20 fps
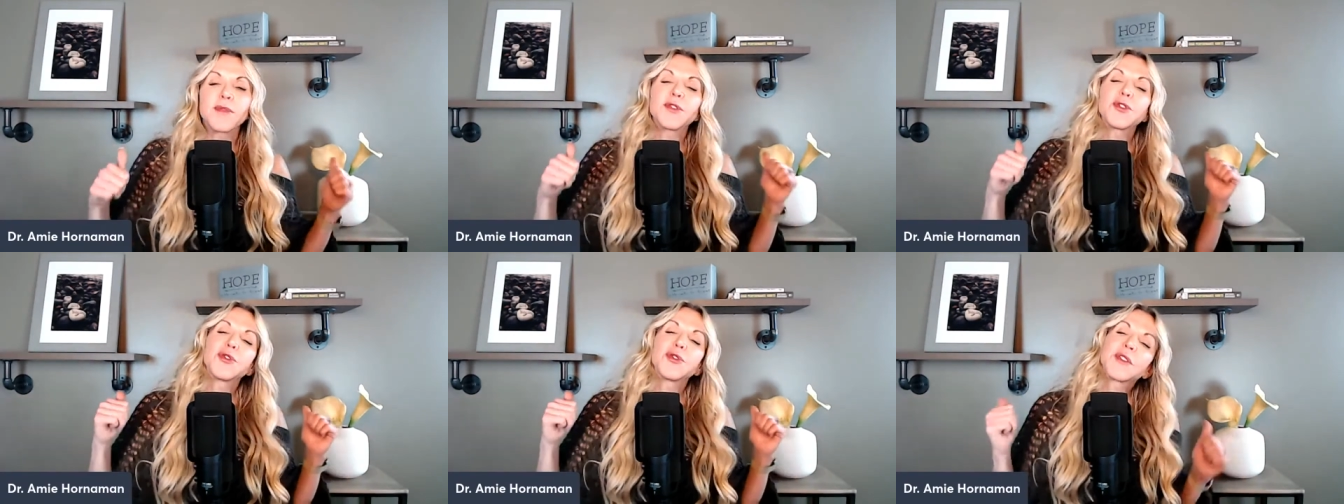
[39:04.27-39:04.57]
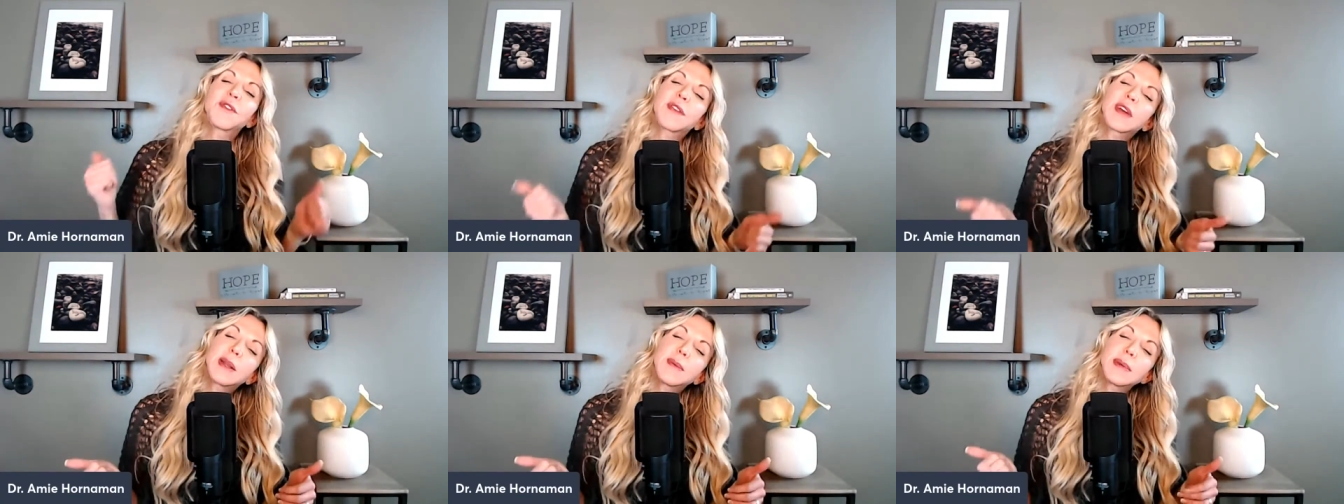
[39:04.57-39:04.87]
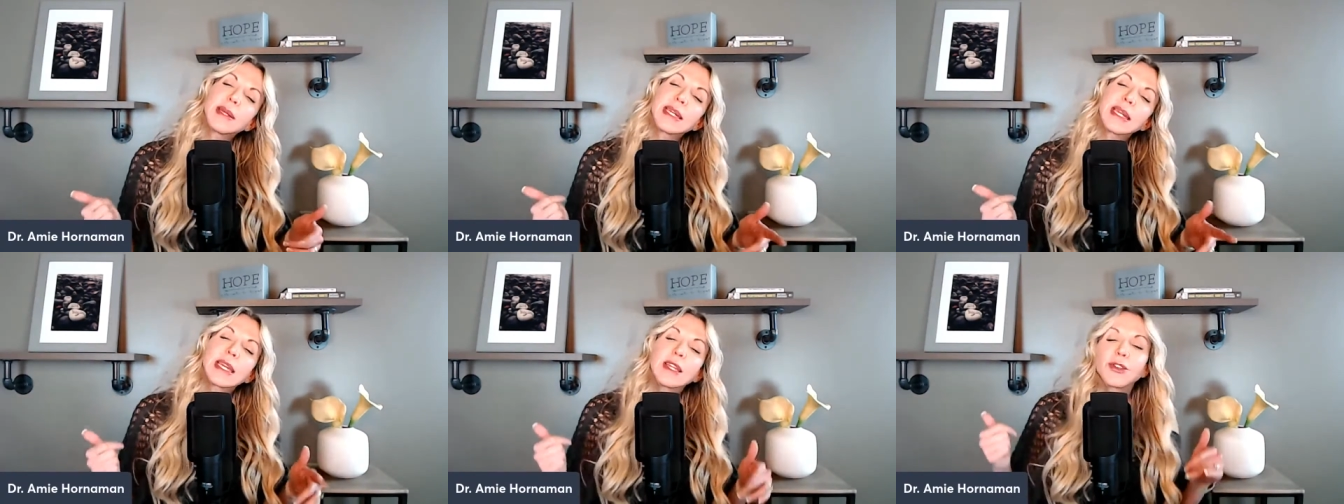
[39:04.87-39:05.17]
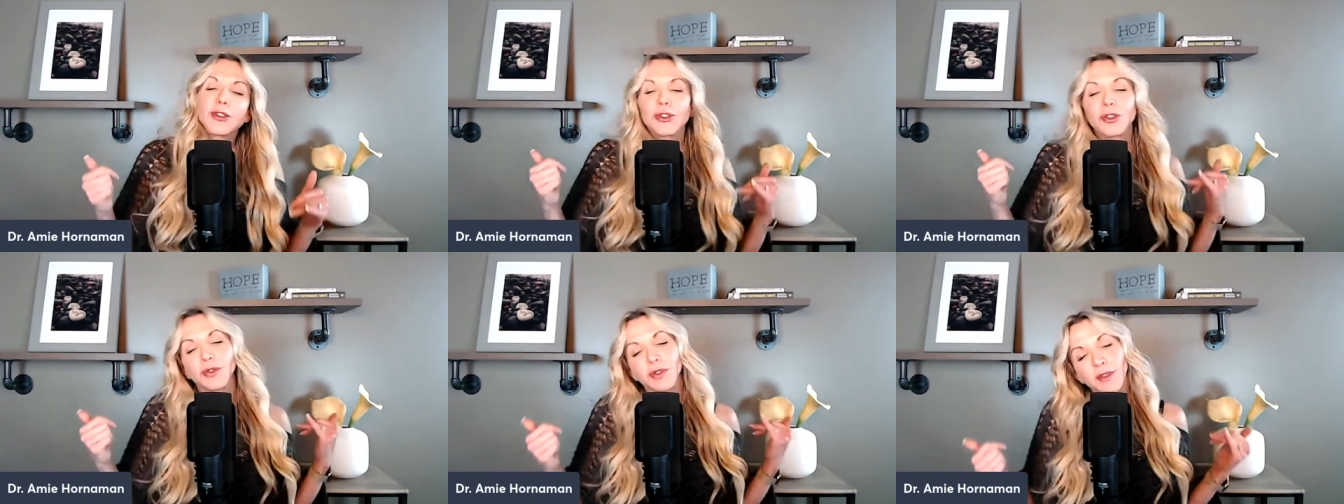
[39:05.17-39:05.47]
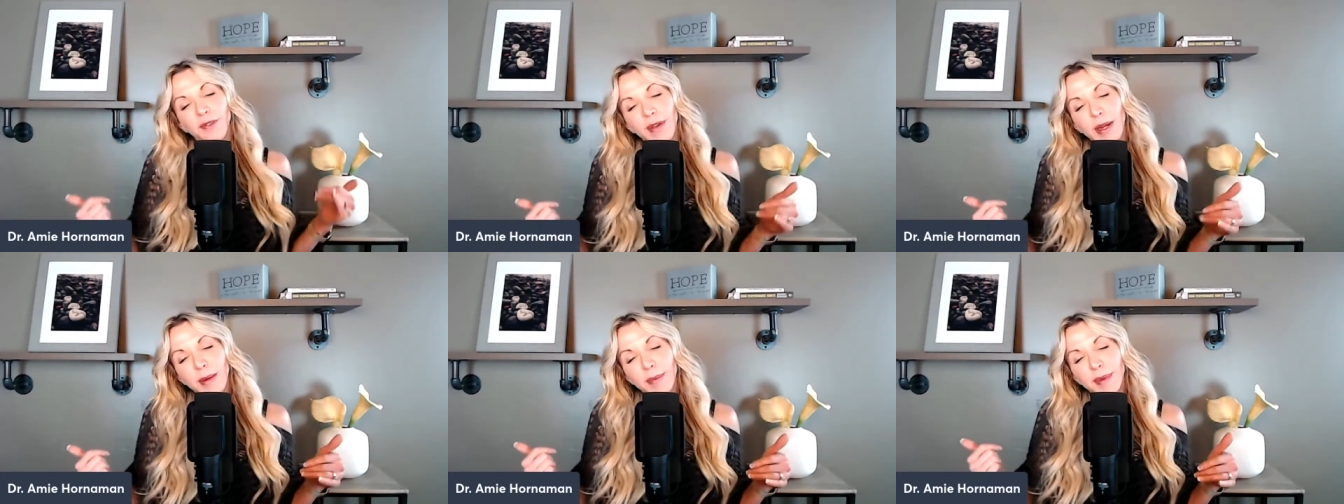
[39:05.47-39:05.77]
if you're using vitamin D and you're
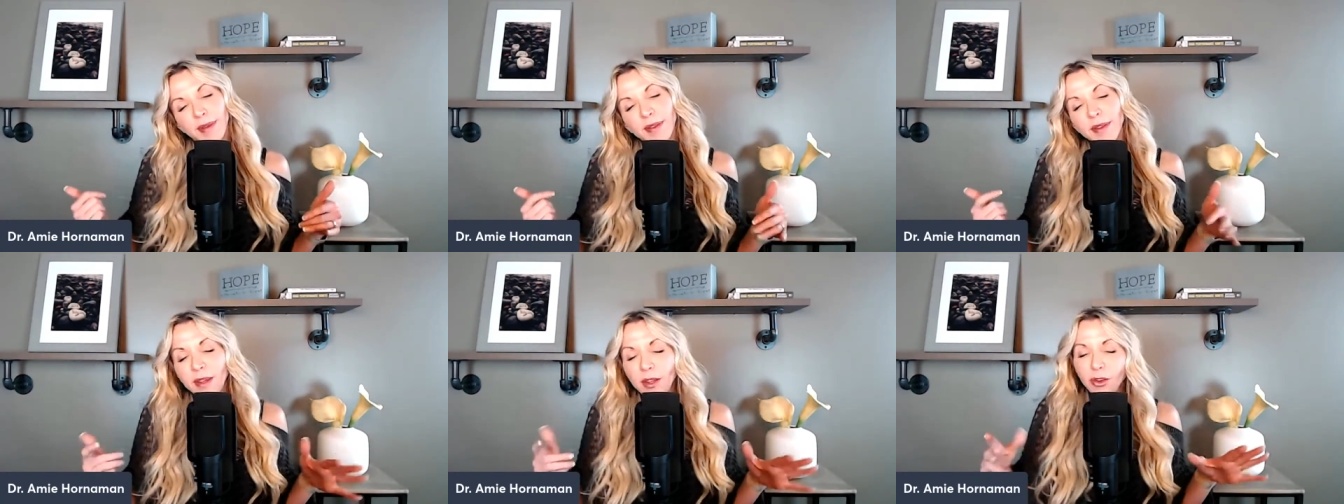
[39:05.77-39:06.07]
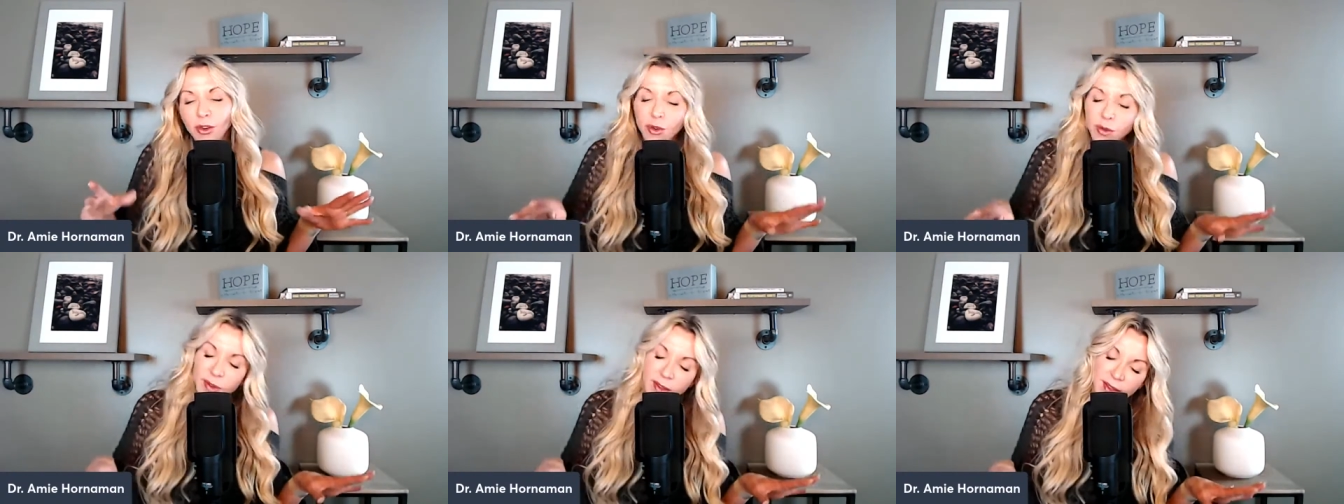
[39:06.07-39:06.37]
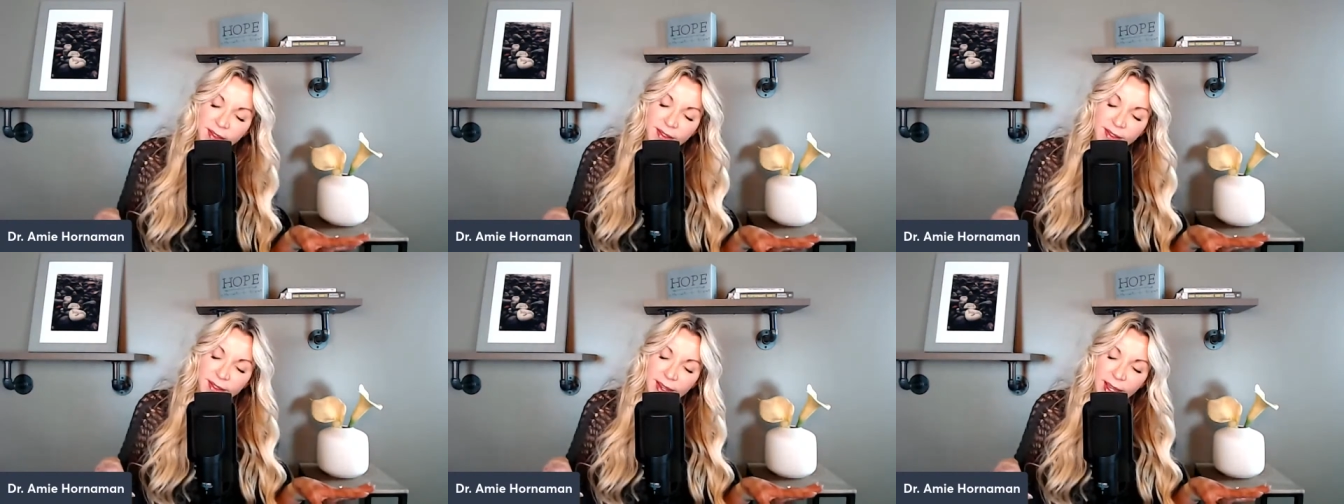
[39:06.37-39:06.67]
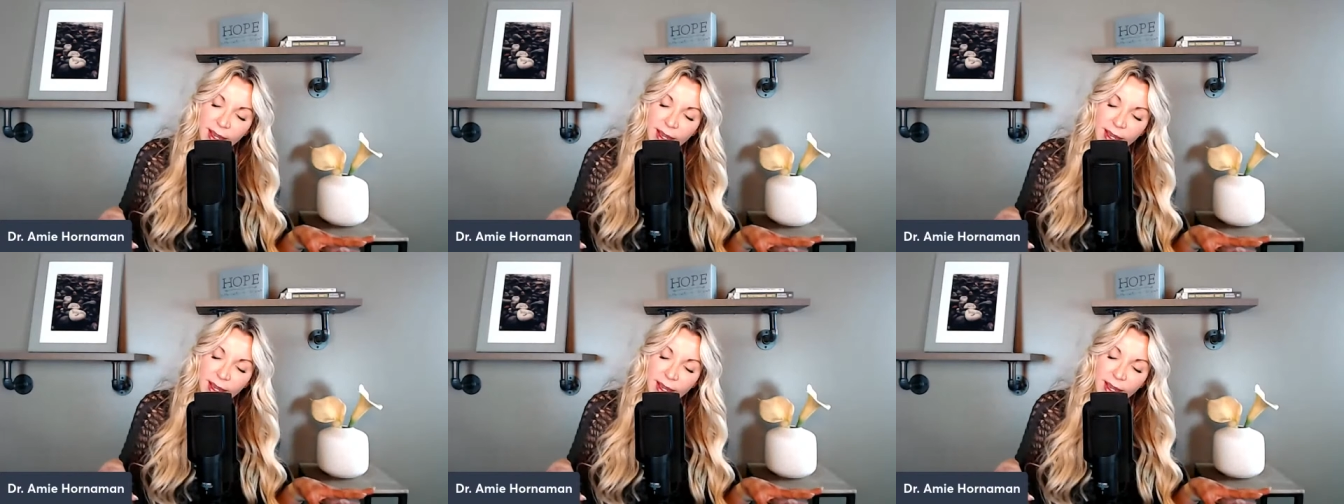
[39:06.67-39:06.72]
using vitamin C and you're using